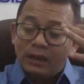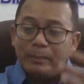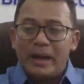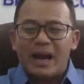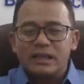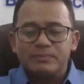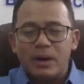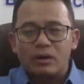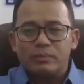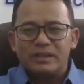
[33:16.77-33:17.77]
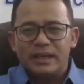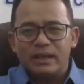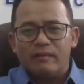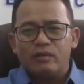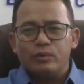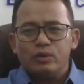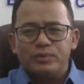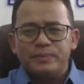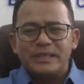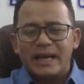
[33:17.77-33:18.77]
the mechanics part of the setting of the
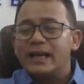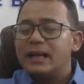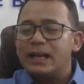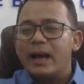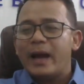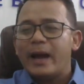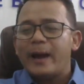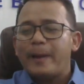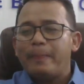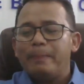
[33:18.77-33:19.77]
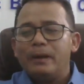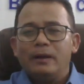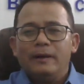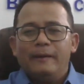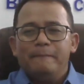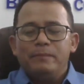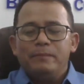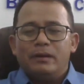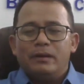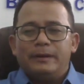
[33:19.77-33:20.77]
YouTube channel and
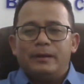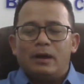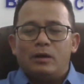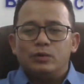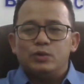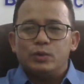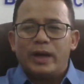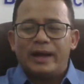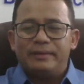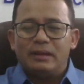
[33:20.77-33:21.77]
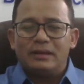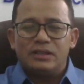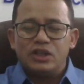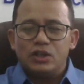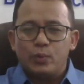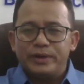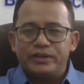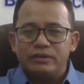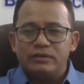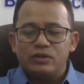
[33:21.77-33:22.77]
how to handle the
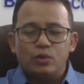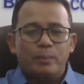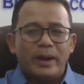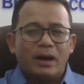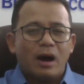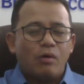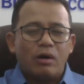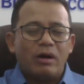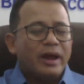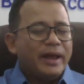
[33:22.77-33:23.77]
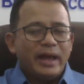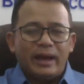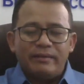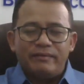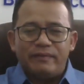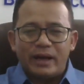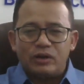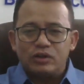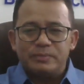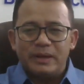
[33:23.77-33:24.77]
situations to make our
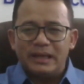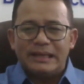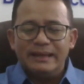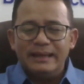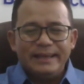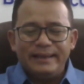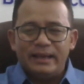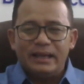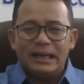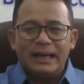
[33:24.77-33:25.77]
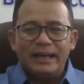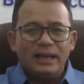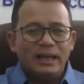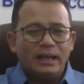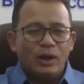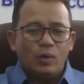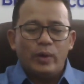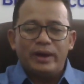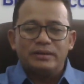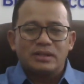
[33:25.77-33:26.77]
environment neat and clean
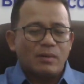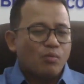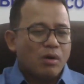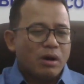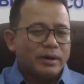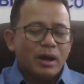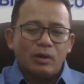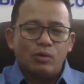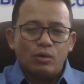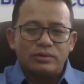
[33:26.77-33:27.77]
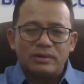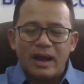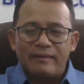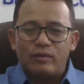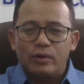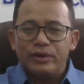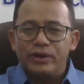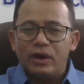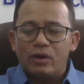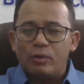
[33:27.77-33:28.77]
when someone goes live on the
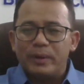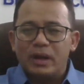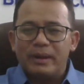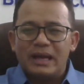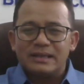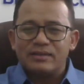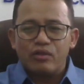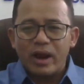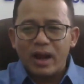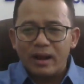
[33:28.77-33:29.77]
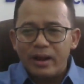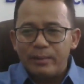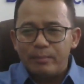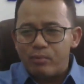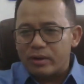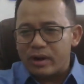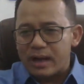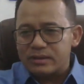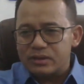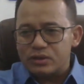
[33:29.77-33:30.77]
air or becoming as a real
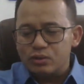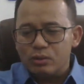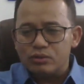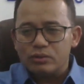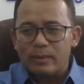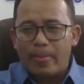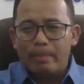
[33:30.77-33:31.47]
broadcasters too also.